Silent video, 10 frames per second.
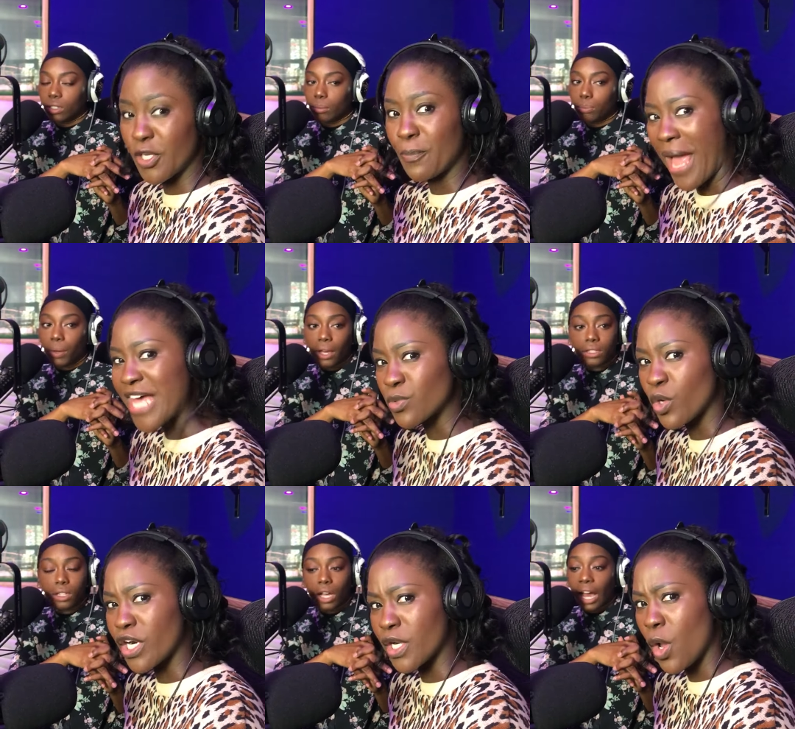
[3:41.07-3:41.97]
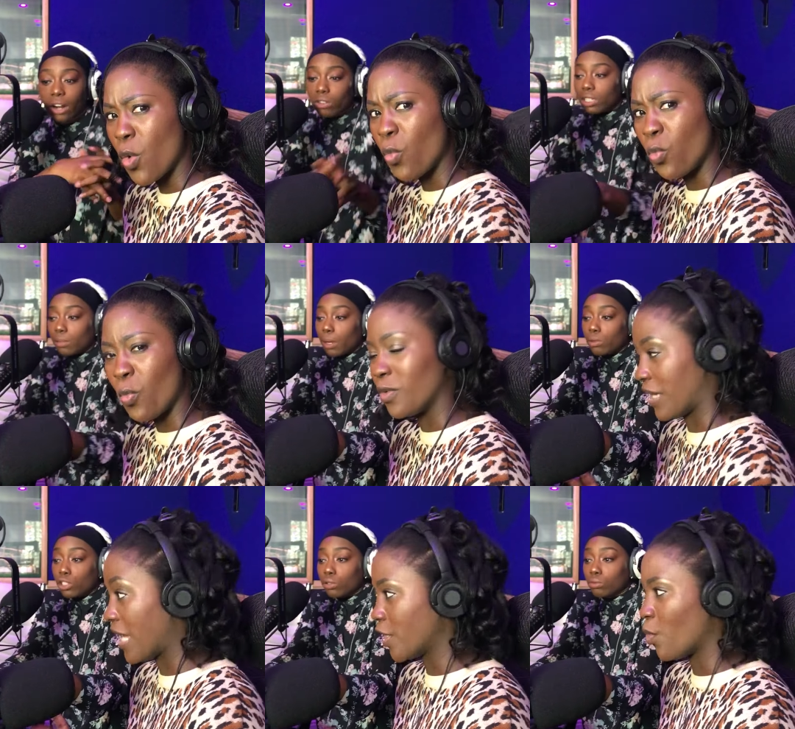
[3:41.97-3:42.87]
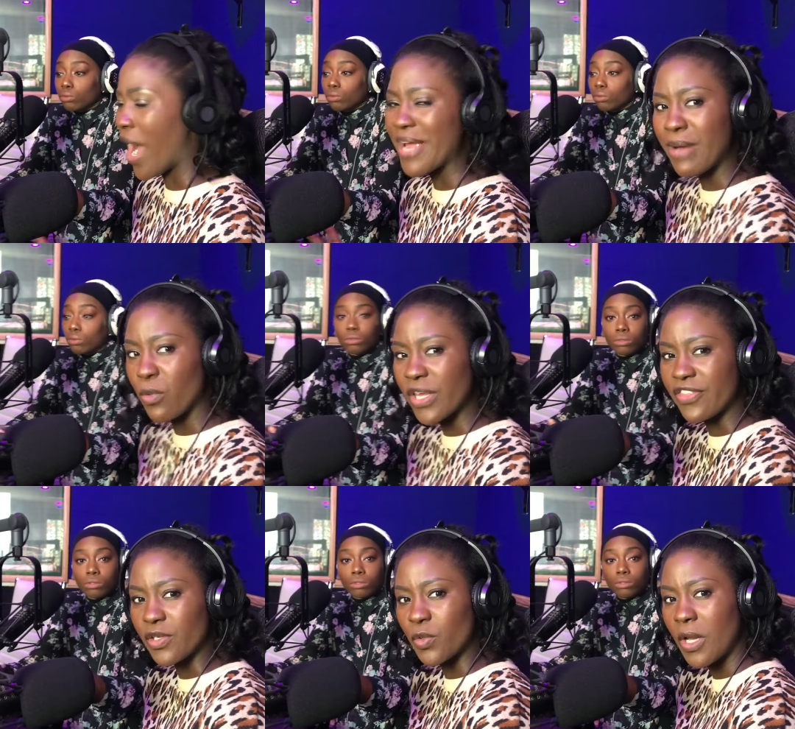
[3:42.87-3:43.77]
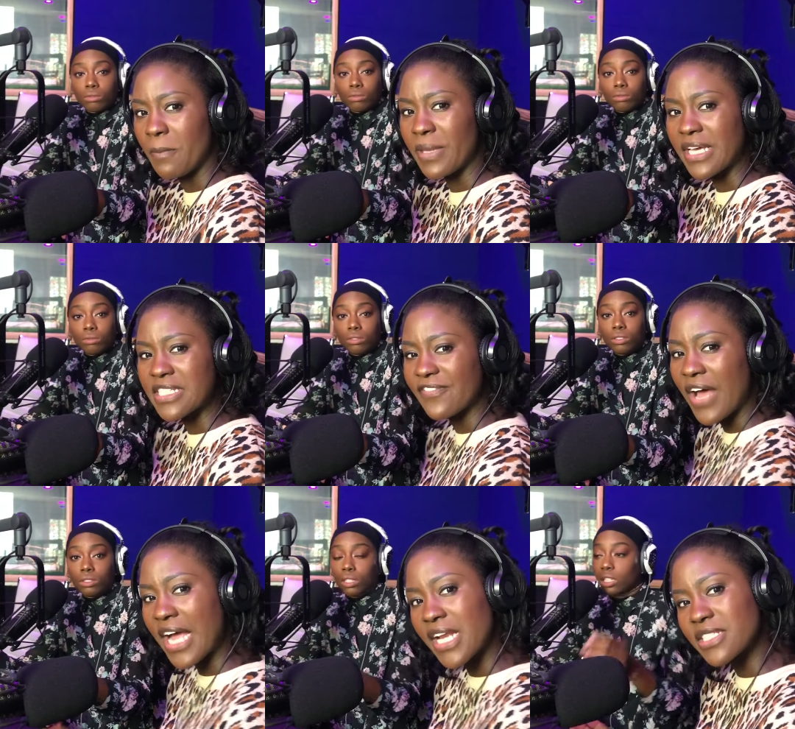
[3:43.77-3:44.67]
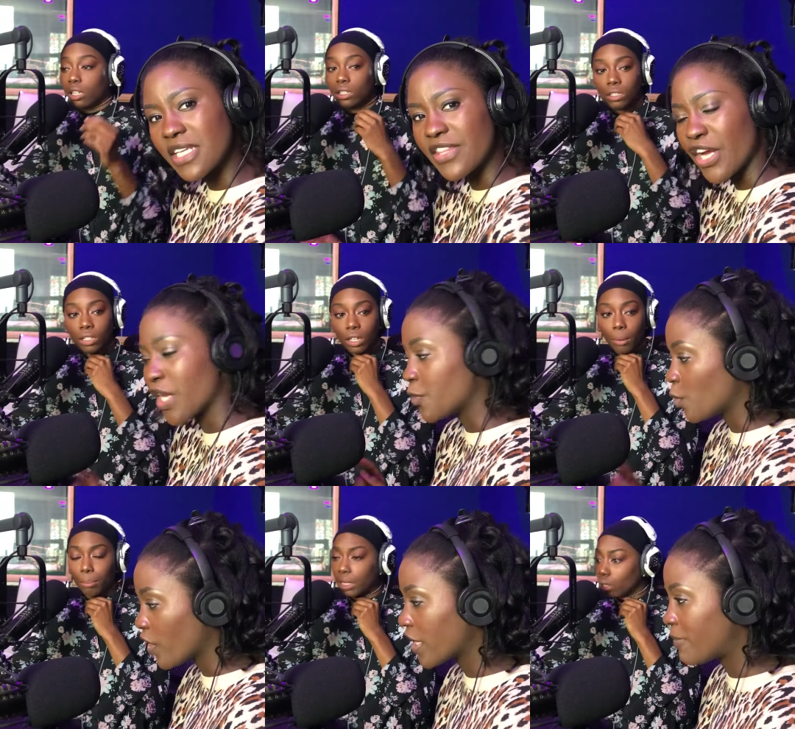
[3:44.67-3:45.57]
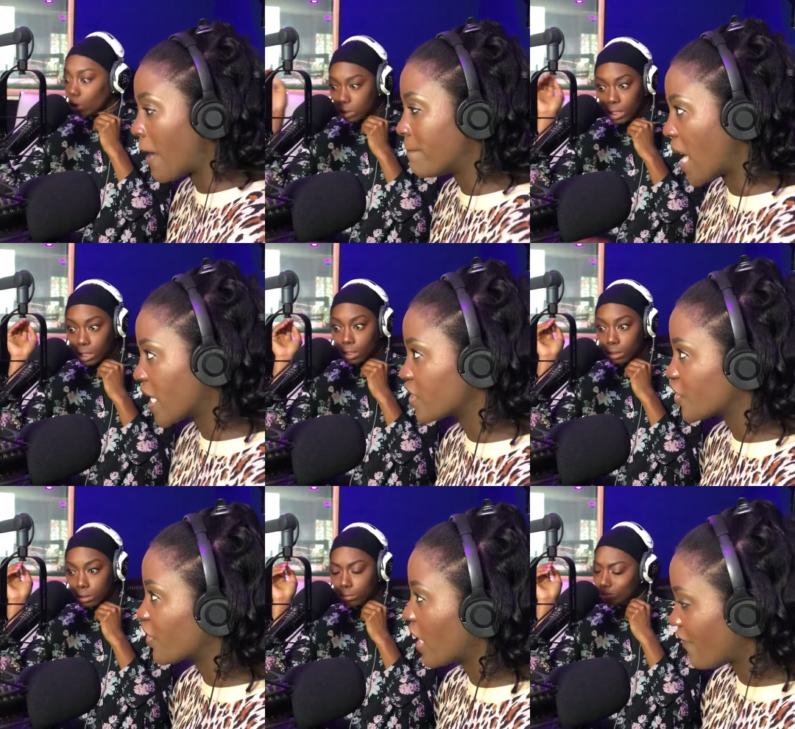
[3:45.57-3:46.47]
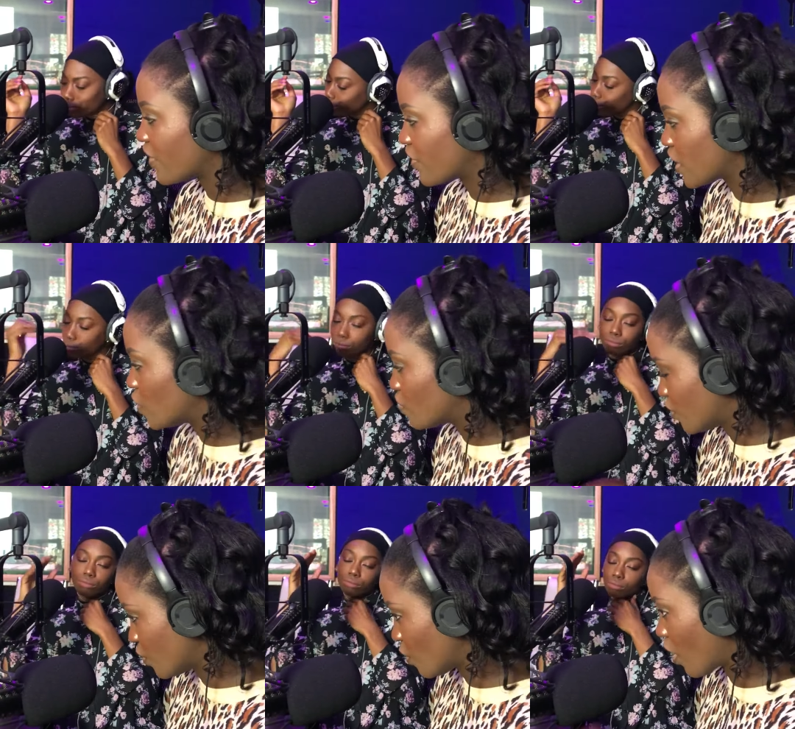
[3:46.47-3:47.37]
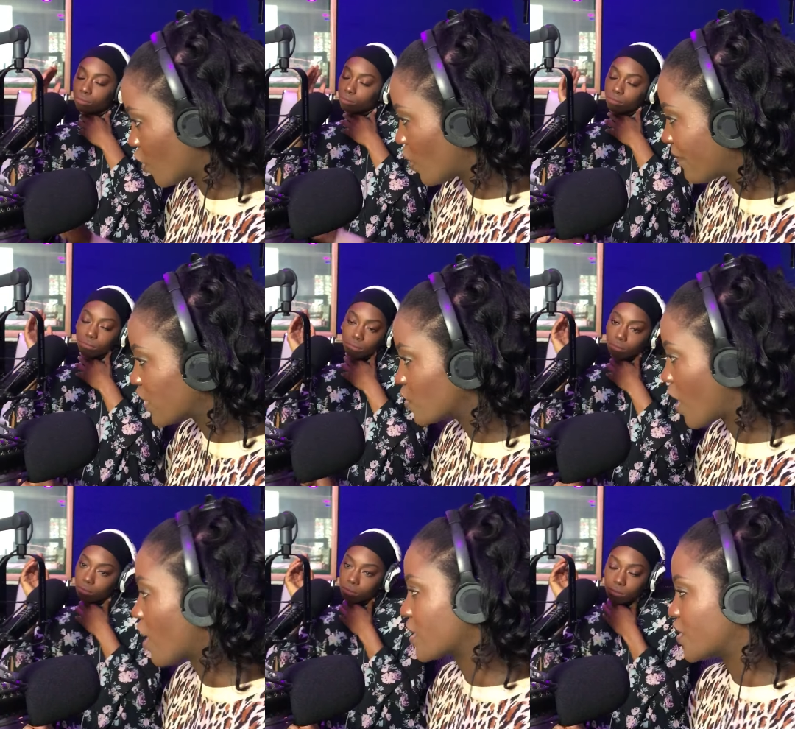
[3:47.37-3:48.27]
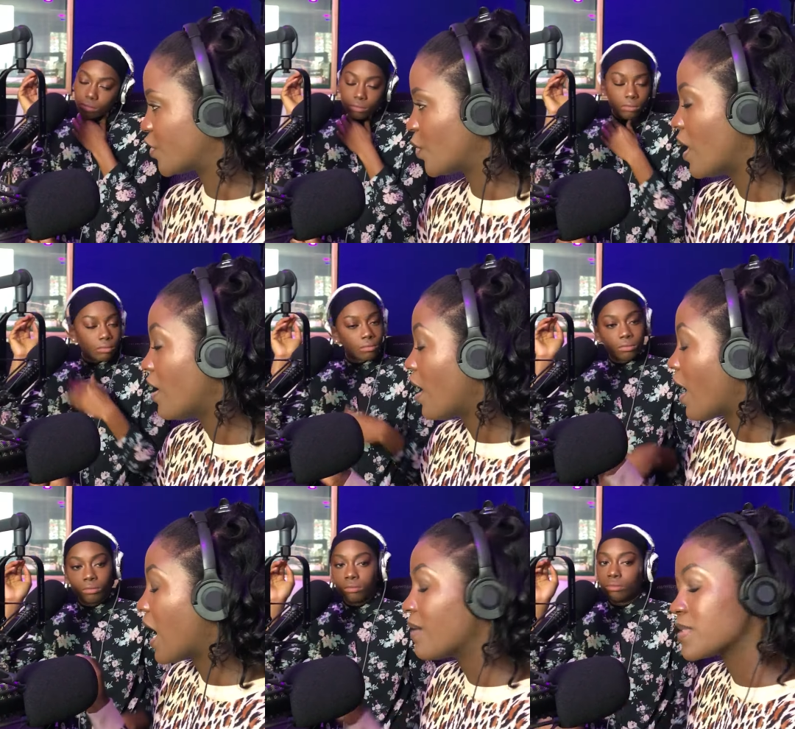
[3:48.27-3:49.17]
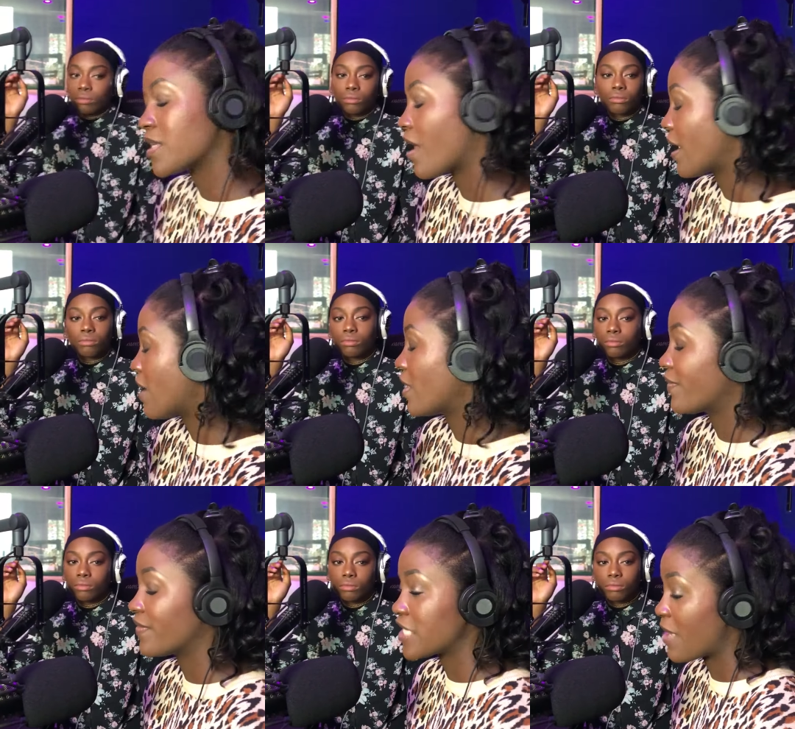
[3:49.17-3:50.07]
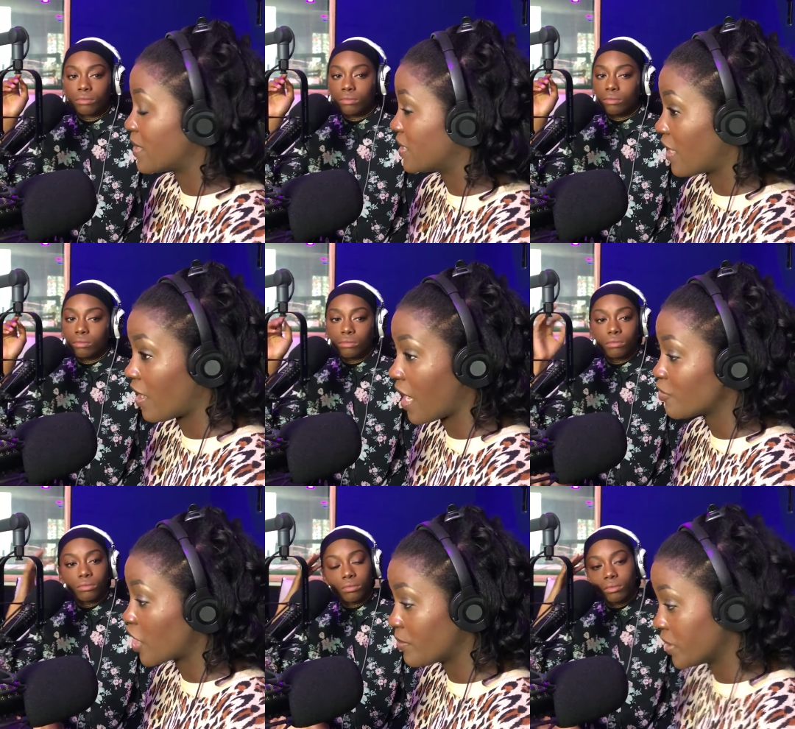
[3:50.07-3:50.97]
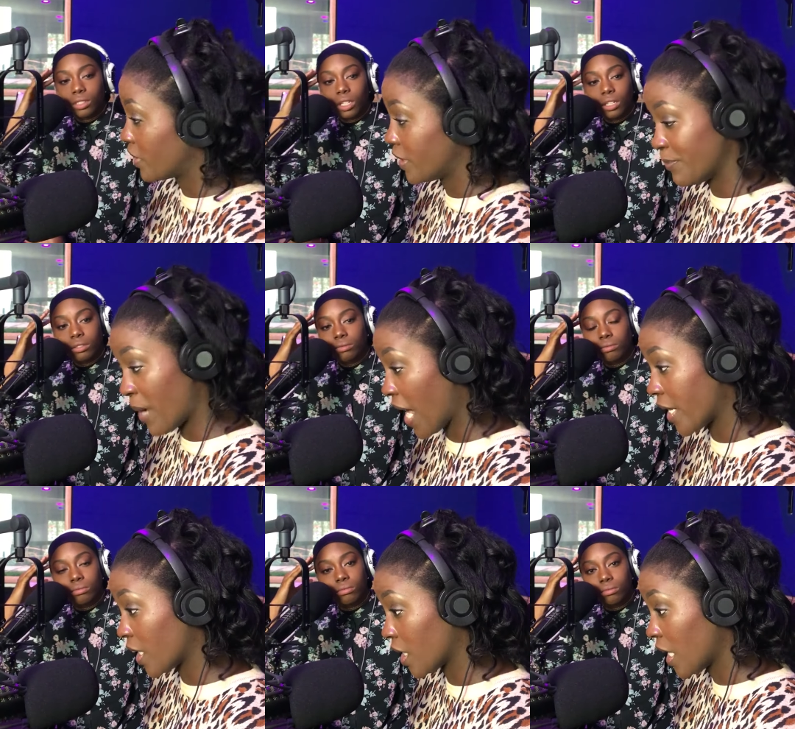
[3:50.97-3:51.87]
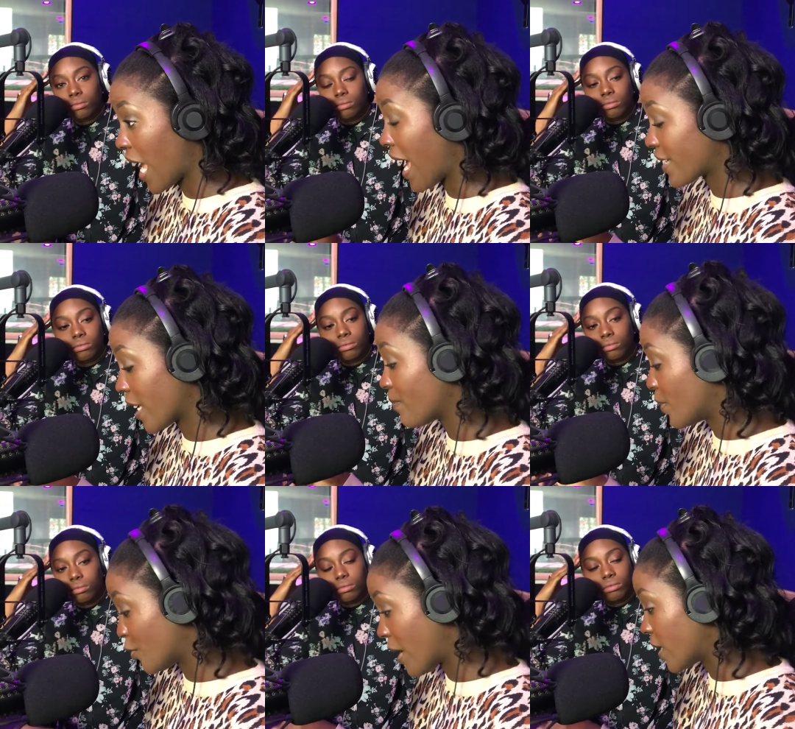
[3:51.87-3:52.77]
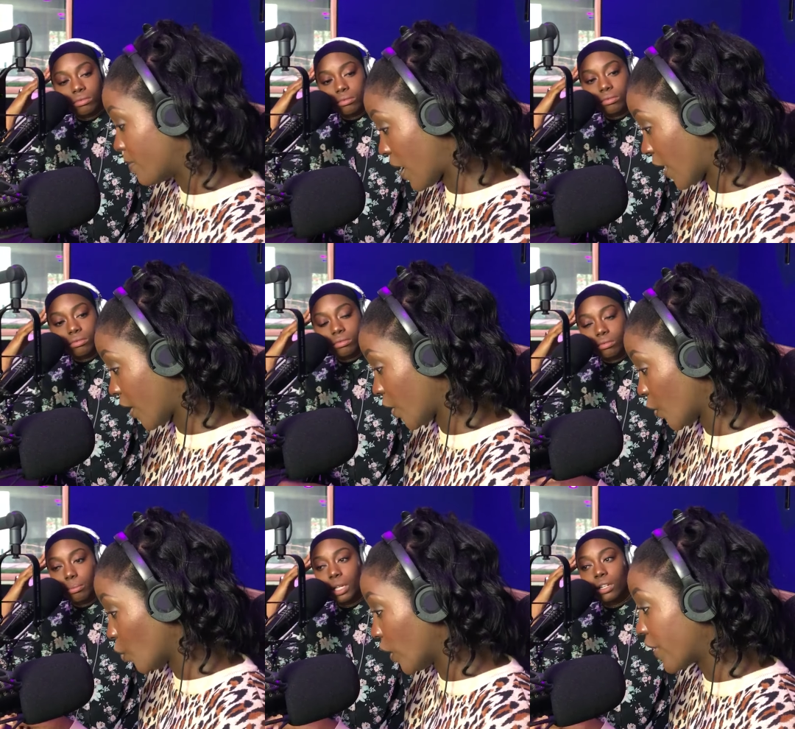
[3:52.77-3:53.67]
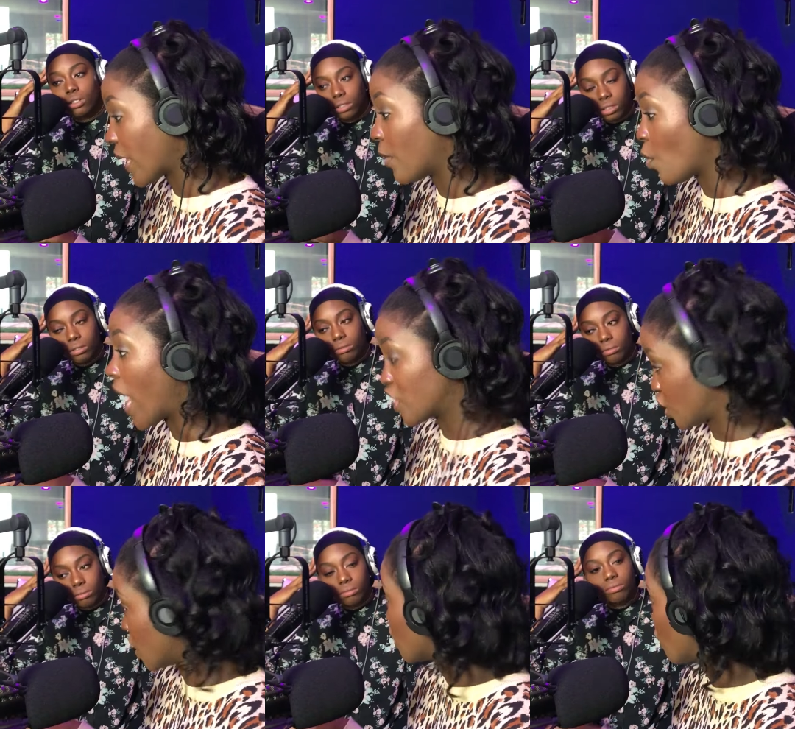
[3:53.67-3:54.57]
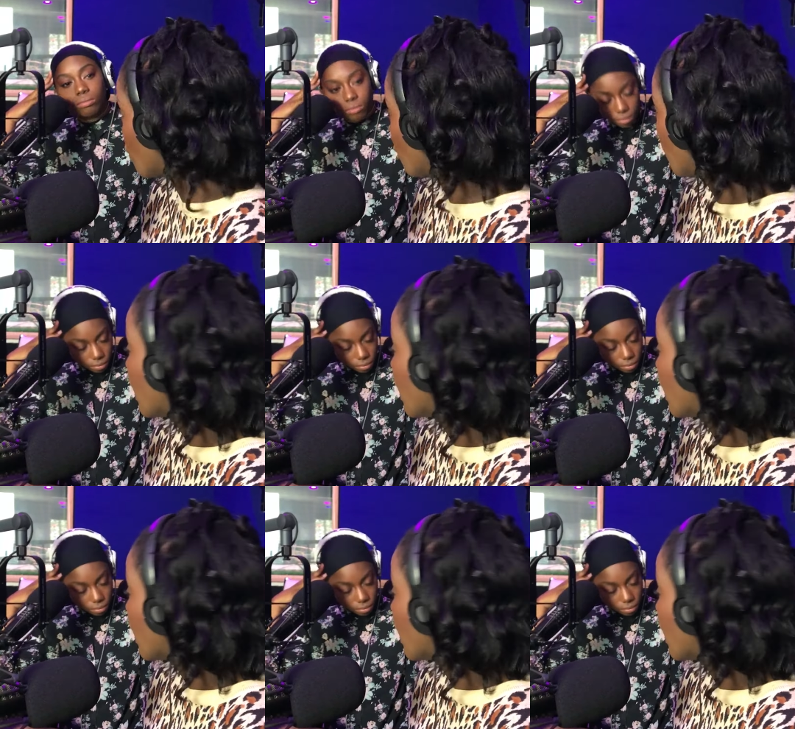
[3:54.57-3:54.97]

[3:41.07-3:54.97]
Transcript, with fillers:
Speaker 1: your password, I don't need to be with I you. Know, why am I with you? Because if I gotta sit there and worry about monitoring everything you do or whoever you're talking to, I'm sorry, I don't have enough time in the day. I'm trying to build an empire. I can't build my empire when I'm you. watching you